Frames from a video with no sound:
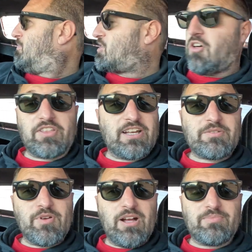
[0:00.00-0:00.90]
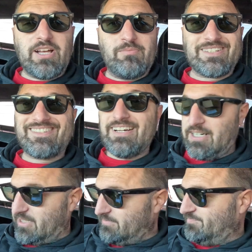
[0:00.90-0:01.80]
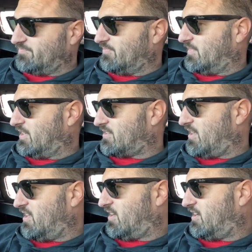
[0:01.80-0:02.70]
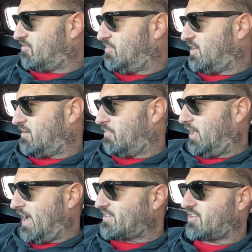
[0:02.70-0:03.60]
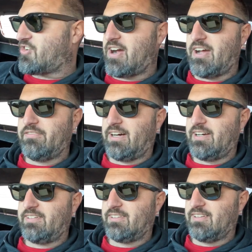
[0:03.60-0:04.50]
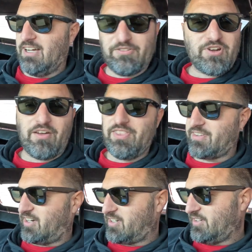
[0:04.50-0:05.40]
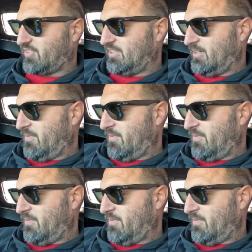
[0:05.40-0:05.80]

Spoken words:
call the customer up, tell them it's done. This thing has been a blast to drive. I love driving these cars.